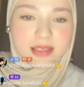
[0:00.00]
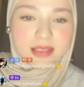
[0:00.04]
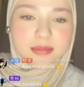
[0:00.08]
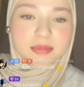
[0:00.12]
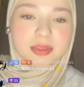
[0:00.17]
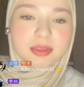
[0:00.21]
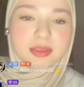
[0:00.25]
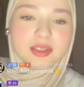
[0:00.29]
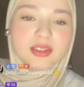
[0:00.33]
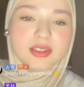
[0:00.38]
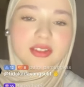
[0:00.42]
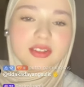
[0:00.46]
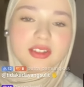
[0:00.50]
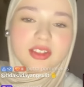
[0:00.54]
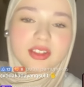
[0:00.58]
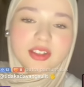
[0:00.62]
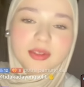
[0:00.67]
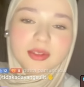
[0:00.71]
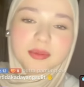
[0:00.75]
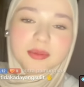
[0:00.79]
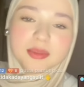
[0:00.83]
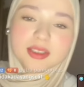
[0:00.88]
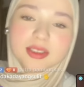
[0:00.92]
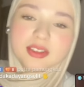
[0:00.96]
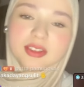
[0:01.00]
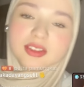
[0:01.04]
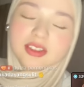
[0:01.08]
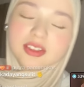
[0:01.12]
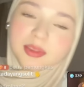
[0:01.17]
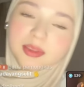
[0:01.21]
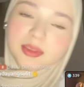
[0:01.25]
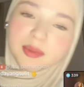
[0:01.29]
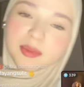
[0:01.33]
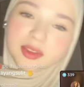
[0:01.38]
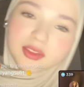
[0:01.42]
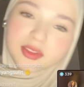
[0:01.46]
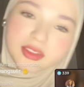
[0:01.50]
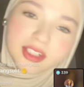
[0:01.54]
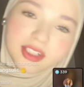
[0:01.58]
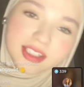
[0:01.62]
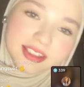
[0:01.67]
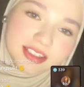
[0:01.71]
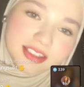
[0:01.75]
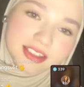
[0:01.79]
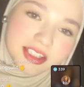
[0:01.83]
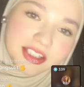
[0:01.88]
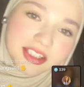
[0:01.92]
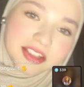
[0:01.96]
Love orange,
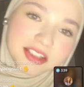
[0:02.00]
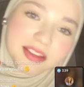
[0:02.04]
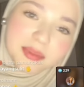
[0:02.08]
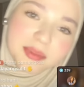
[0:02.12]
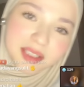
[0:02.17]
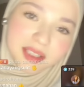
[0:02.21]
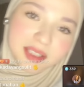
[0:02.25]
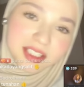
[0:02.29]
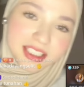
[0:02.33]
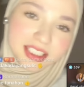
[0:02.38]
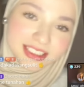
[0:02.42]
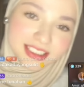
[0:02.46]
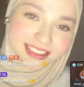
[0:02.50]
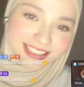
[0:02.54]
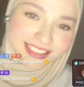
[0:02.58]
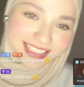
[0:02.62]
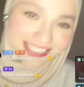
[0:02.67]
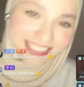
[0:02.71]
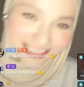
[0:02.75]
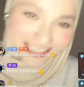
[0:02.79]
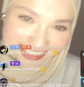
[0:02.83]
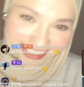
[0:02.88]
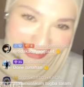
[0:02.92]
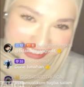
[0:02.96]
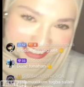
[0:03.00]
please, Abi. Love orange.